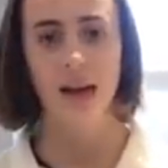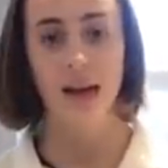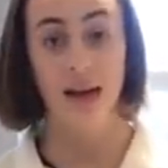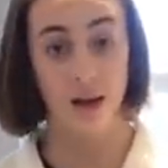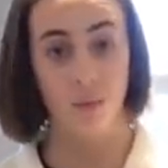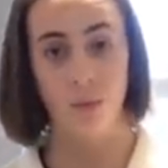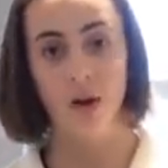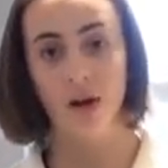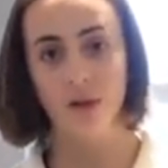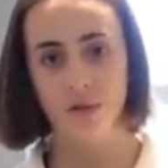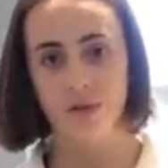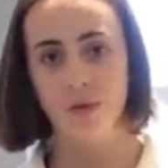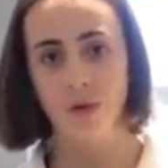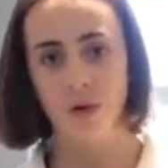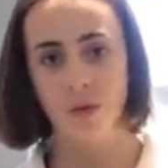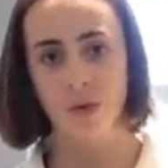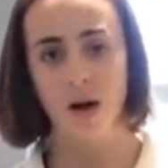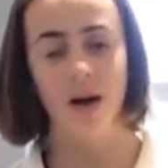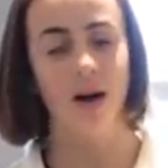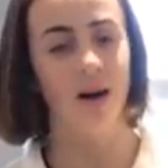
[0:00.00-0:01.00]
It will
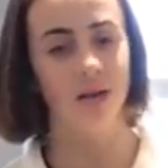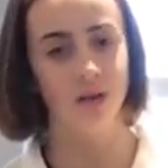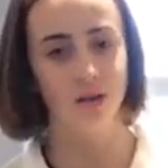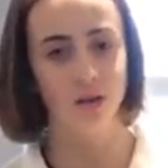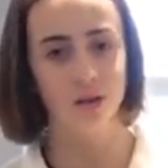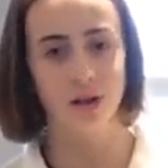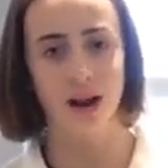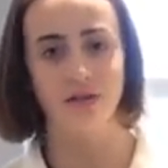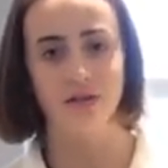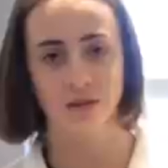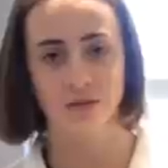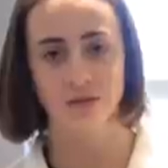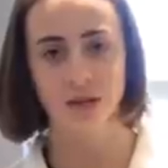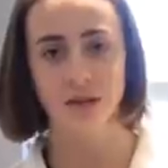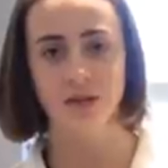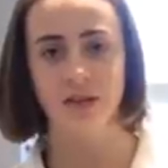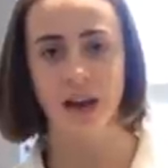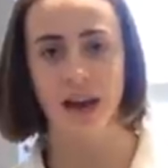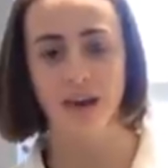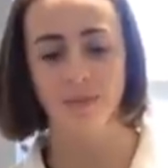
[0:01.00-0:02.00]
fall apart and you do have to
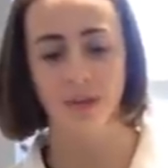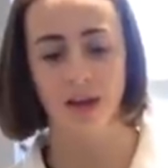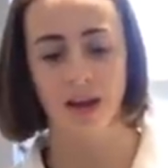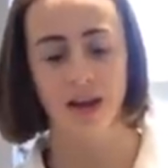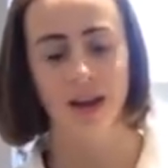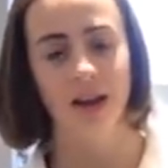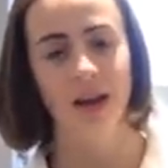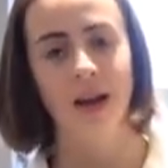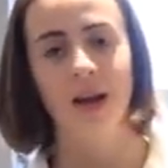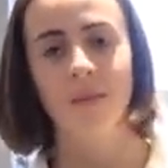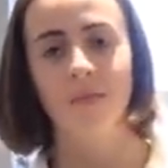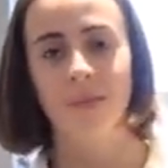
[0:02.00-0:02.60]
reshape it,